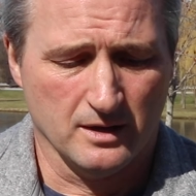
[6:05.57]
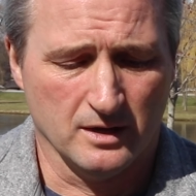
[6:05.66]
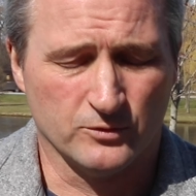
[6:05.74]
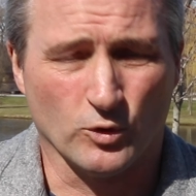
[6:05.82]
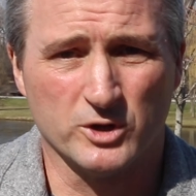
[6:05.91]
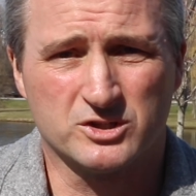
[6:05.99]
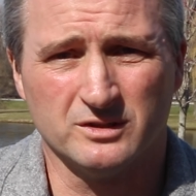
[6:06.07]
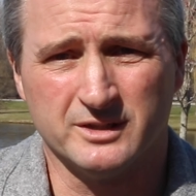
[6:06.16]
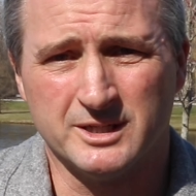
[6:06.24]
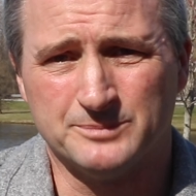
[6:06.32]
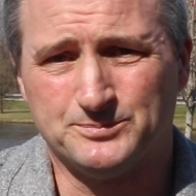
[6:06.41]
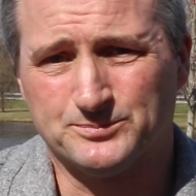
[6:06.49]

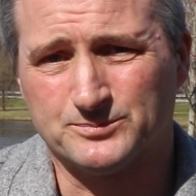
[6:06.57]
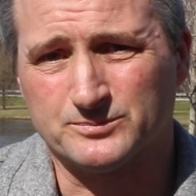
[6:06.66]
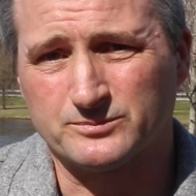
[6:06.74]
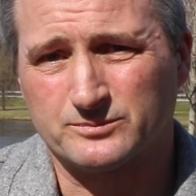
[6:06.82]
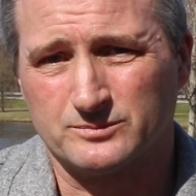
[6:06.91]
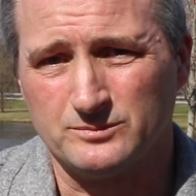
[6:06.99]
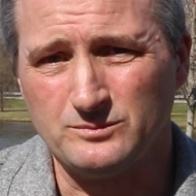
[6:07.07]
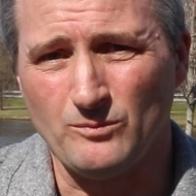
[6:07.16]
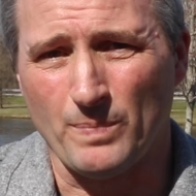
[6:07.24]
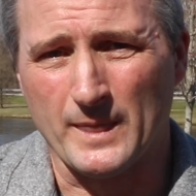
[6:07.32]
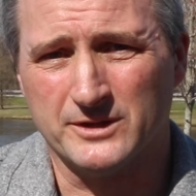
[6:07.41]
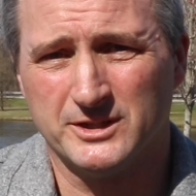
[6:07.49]
Unfortunately,
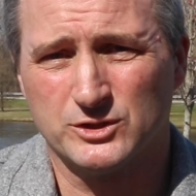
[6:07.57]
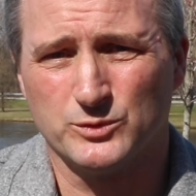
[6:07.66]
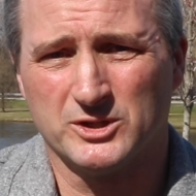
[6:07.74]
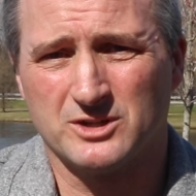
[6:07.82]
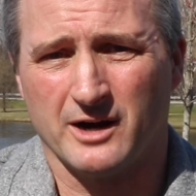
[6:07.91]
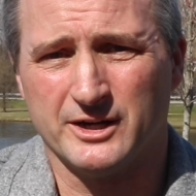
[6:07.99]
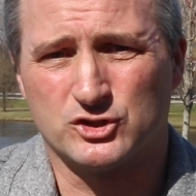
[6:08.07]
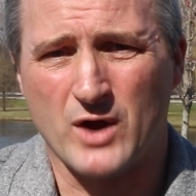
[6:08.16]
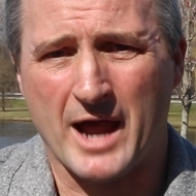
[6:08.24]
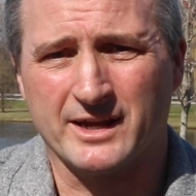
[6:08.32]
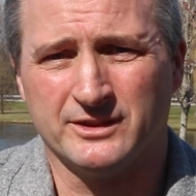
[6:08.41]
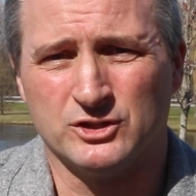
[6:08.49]
since we started
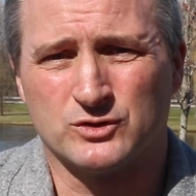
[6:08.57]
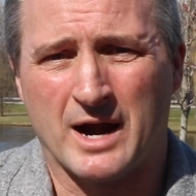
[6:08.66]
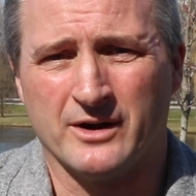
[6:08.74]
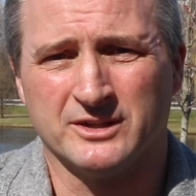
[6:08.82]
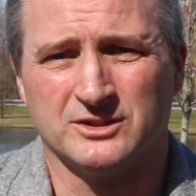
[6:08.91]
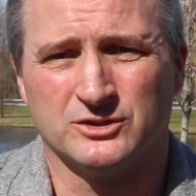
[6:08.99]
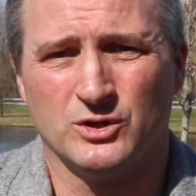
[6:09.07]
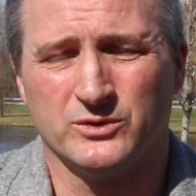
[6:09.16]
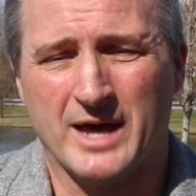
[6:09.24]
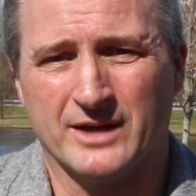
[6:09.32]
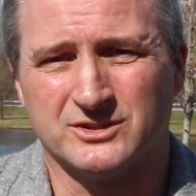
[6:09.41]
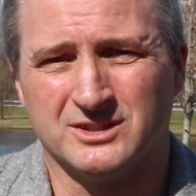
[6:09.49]
tracking the drownings in
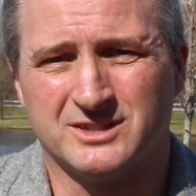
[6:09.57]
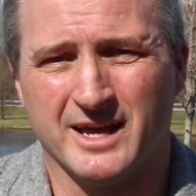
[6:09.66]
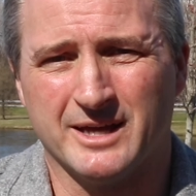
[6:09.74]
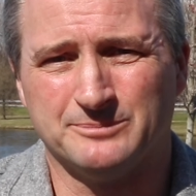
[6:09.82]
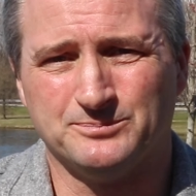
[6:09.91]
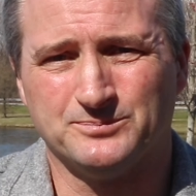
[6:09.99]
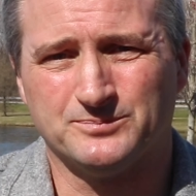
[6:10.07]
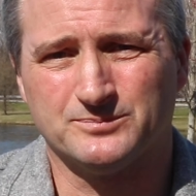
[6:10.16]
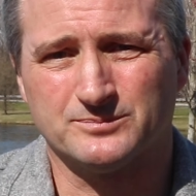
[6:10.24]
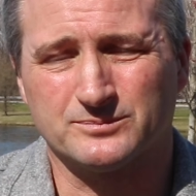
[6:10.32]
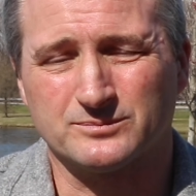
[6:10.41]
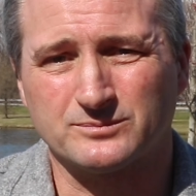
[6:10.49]
2010,
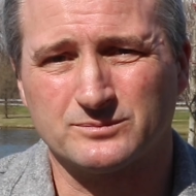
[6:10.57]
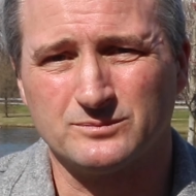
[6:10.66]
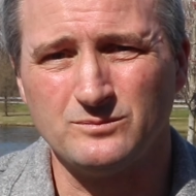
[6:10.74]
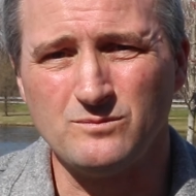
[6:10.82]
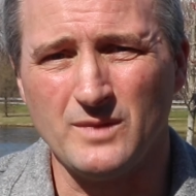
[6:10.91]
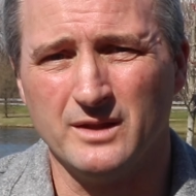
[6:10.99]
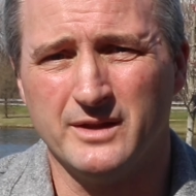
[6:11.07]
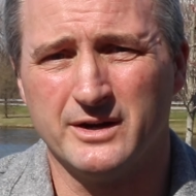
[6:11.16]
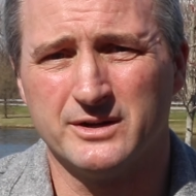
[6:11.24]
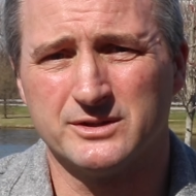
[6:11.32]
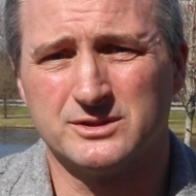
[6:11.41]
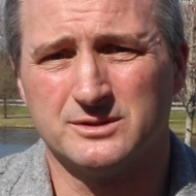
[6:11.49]

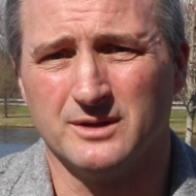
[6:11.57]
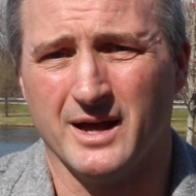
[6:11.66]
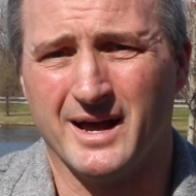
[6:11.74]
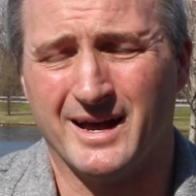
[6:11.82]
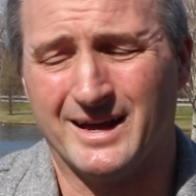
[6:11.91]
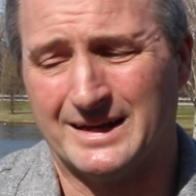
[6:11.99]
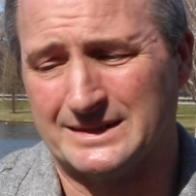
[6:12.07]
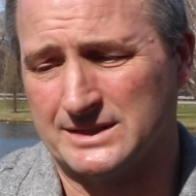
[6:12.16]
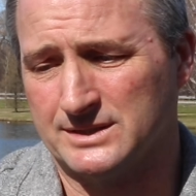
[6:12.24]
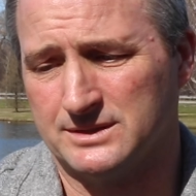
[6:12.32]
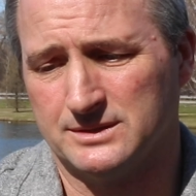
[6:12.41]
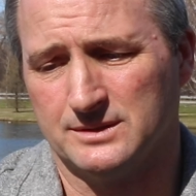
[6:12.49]
there's
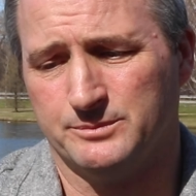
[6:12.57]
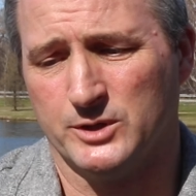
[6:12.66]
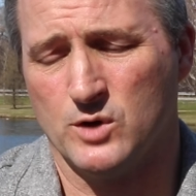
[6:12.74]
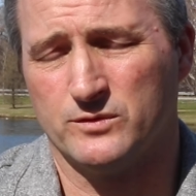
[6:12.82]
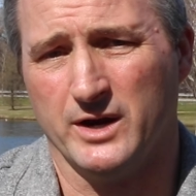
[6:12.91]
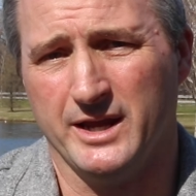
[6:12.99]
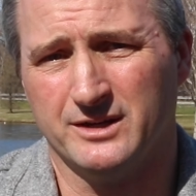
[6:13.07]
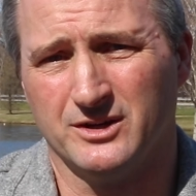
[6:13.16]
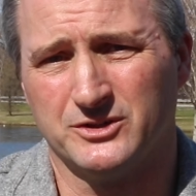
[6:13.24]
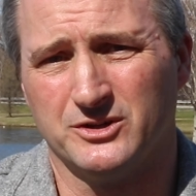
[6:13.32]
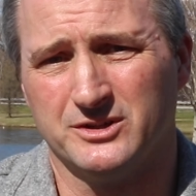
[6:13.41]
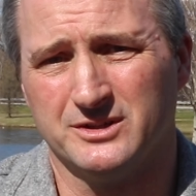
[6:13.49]
been over
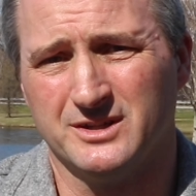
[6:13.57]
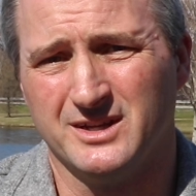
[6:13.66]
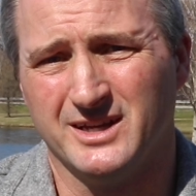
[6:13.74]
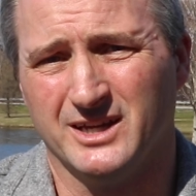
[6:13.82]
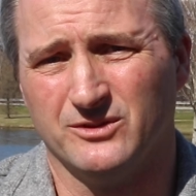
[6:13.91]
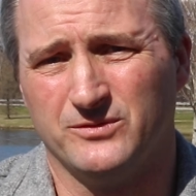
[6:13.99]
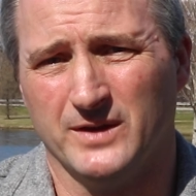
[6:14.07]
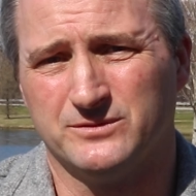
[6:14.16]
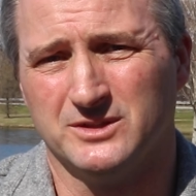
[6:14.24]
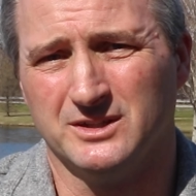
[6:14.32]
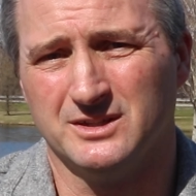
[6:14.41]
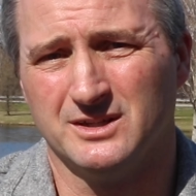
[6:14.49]

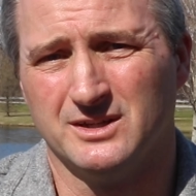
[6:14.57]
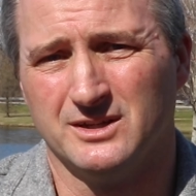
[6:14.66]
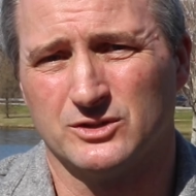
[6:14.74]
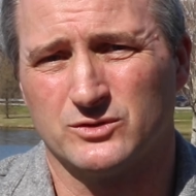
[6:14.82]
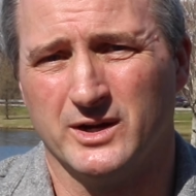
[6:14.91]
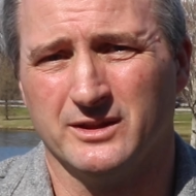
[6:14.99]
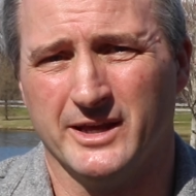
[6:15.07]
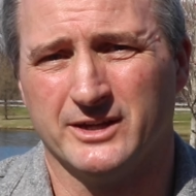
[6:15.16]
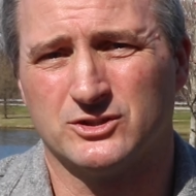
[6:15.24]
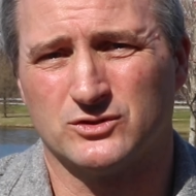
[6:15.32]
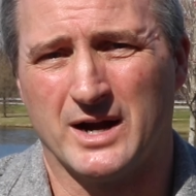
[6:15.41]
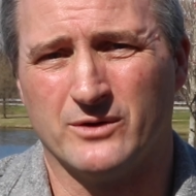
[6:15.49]
850 Great
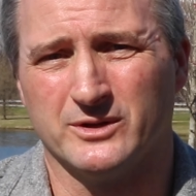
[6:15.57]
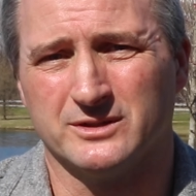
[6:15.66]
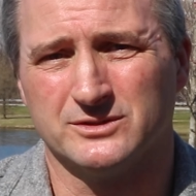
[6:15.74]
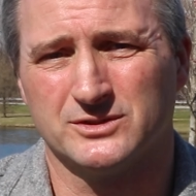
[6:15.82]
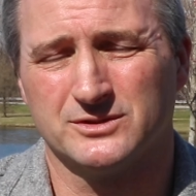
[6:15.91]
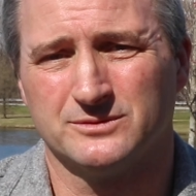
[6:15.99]
Lakes drownings.